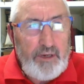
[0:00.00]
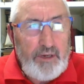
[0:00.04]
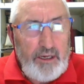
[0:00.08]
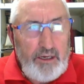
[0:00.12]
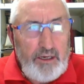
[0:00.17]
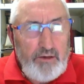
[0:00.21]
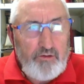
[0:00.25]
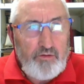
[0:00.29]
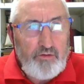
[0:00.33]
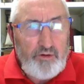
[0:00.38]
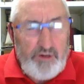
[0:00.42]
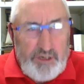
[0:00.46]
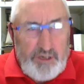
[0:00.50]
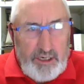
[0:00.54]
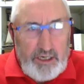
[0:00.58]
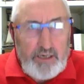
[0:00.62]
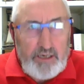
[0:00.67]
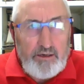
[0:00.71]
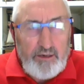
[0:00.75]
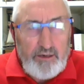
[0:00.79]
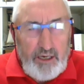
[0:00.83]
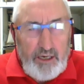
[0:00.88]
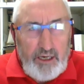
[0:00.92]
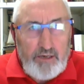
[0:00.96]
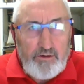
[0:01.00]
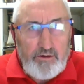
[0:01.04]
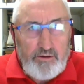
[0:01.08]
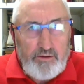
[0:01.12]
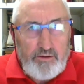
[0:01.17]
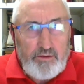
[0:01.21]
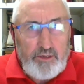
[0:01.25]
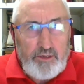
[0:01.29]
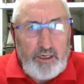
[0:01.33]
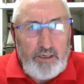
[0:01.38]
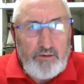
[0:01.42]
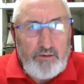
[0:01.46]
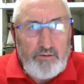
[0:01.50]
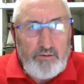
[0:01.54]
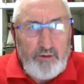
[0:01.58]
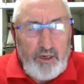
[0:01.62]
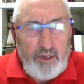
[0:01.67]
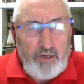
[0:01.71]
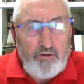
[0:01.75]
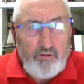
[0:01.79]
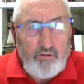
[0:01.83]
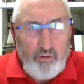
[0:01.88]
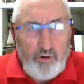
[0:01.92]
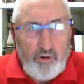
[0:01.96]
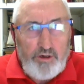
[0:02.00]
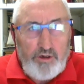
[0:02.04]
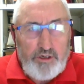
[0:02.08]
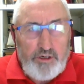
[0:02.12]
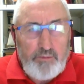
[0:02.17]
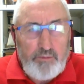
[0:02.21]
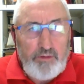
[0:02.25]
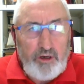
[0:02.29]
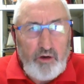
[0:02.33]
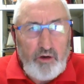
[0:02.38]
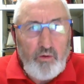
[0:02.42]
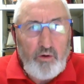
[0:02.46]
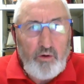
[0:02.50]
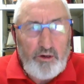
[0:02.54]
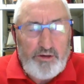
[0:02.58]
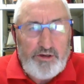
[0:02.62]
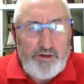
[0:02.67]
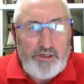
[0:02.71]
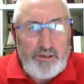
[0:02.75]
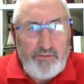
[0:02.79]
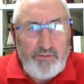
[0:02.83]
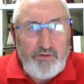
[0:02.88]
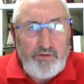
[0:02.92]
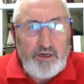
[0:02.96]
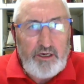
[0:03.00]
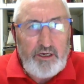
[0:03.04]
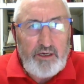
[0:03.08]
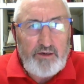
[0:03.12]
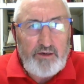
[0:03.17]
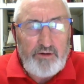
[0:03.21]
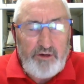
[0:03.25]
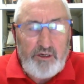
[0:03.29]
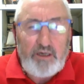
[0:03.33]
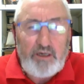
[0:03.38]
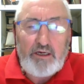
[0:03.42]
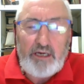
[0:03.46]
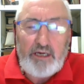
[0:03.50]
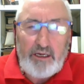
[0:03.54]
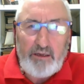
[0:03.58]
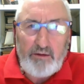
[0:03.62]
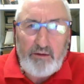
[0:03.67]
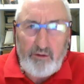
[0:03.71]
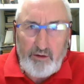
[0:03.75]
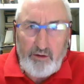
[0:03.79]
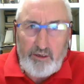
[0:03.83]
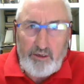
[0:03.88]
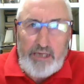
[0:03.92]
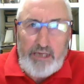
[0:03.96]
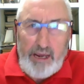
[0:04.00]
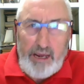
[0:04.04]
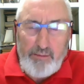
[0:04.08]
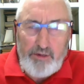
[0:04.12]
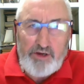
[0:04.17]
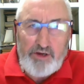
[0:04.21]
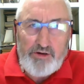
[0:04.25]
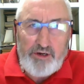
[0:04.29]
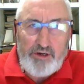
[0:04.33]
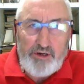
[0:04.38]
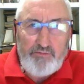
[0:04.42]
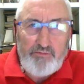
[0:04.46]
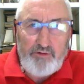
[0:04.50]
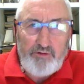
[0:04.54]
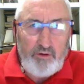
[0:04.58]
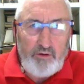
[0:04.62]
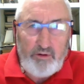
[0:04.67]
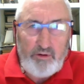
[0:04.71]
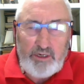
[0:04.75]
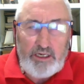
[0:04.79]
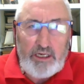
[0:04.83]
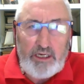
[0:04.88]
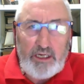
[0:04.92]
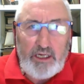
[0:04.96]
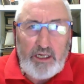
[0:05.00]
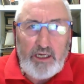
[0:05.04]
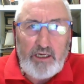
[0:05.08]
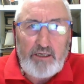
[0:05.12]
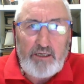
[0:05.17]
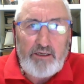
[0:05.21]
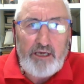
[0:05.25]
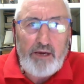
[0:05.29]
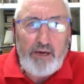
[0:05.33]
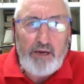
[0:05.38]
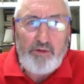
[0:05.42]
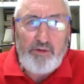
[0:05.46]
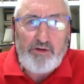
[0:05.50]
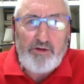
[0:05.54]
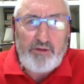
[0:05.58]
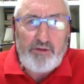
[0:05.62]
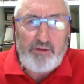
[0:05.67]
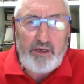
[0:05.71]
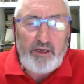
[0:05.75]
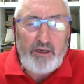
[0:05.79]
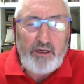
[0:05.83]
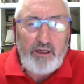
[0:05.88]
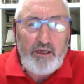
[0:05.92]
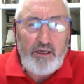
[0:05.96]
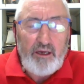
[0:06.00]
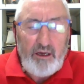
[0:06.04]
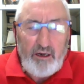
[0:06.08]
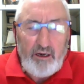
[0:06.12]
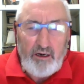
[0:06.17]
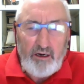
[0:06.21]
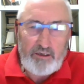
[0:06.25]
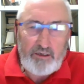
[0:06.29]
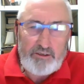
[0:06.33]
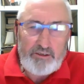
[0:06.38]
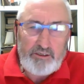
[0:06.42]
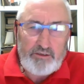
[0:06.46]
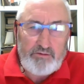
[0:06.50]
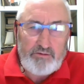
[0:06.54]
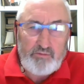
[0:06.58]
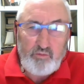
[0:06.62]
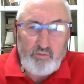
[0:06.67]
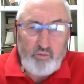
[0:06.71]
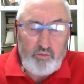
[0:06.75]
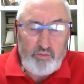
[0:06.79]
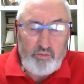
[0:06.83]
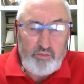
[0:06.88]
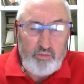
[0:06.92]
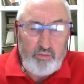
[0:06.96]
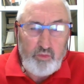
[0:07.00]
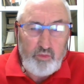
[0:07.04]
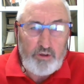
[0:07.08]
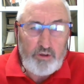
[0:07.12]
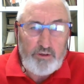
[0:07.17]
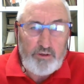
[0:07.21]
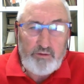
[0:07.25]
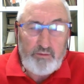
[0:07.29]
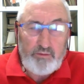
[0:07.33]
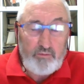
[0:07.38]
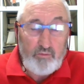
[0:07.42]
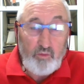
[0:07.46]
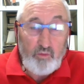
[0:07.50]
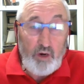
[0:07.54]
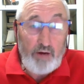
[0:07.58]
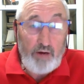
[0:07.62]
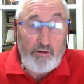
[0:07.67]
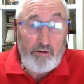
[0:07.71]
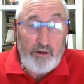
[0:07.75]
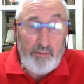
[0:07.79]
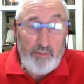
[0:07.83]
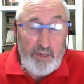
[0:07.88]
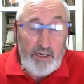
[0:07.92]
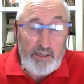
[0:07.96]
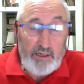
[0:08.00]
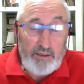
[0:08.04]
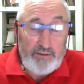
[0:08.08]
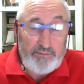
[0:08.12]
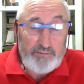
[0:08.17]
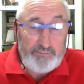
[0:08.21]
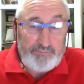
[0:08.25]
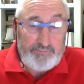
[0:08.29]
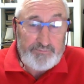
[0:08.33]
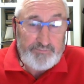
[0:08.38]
interest in trees can be quite significant, and you can get a lot of damage. If you're not getting any damage, then I just wouldn't worry about it.